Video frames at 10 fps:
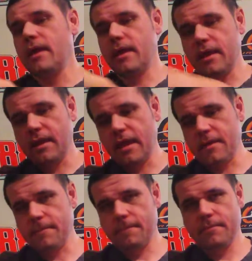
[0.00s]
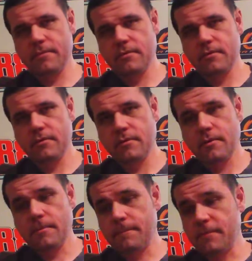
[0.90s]
and
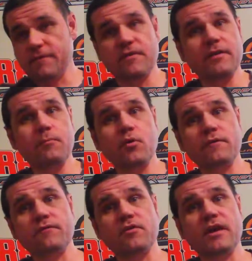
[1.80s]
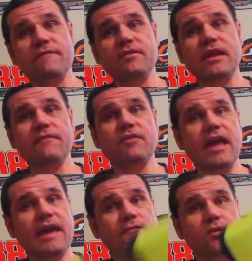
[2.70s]
but it's very important for every diver to
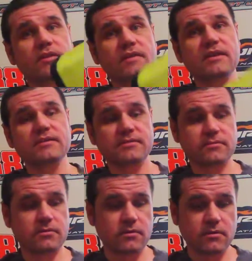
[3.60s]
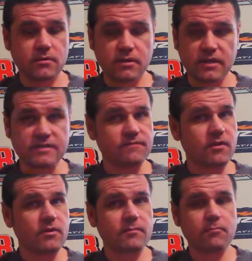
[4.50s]
have one of these. It's
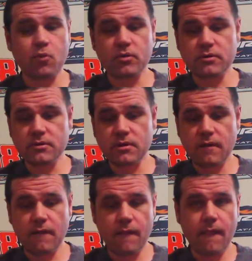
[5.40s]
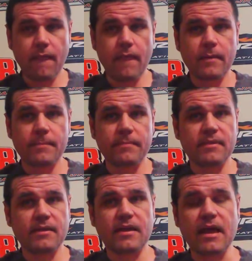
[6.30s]
very important.
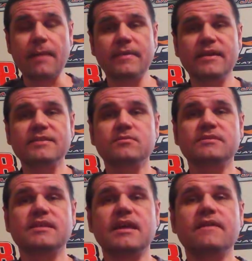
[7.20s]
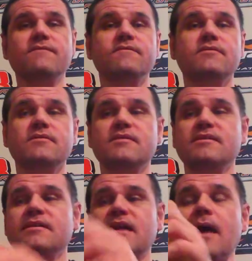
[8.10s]
These will save.
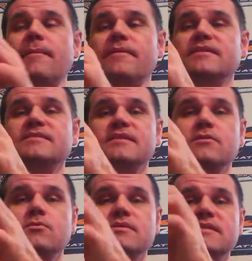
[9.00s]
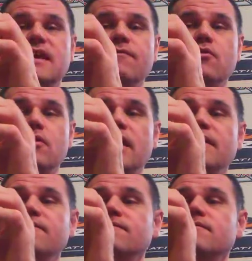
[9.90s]
This here will save your life,